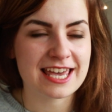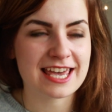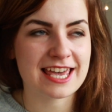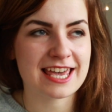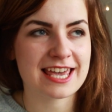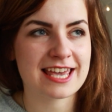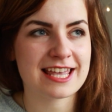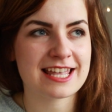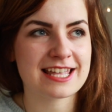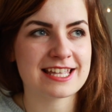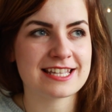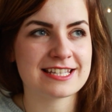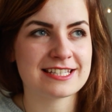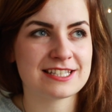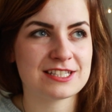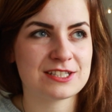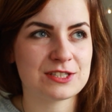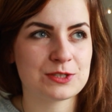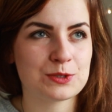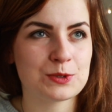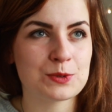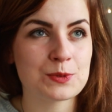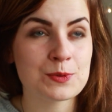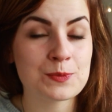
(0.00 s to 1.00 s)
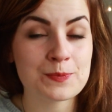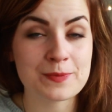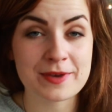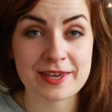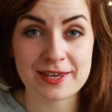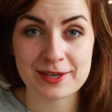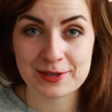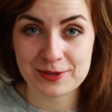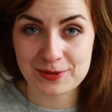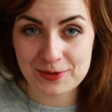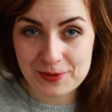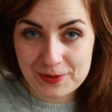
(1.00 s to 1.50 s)
and to
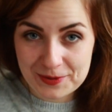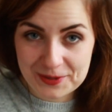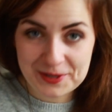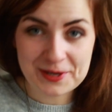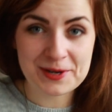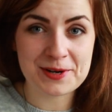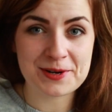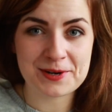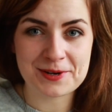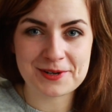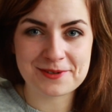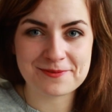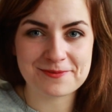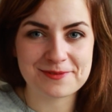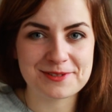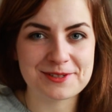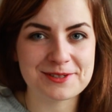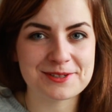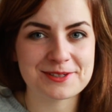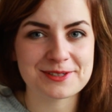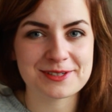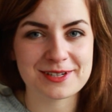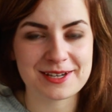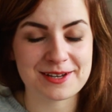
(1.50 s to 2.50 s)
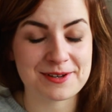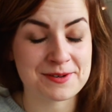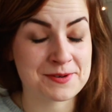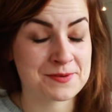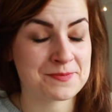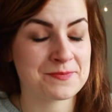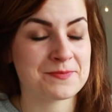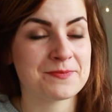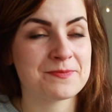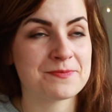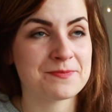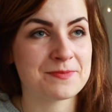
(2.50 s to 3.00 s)
make your home look
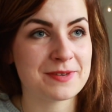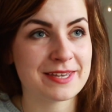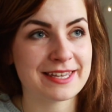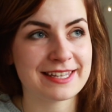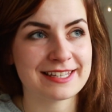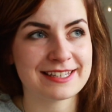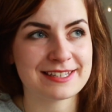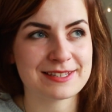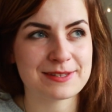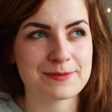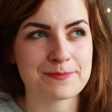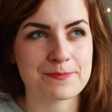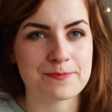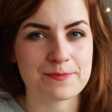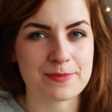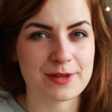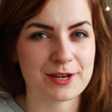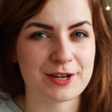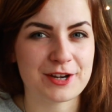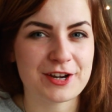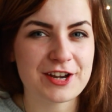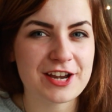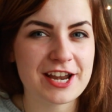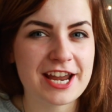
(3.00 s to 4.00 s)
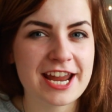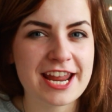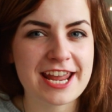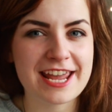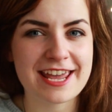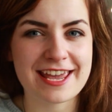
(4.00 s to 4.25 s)
a bit better,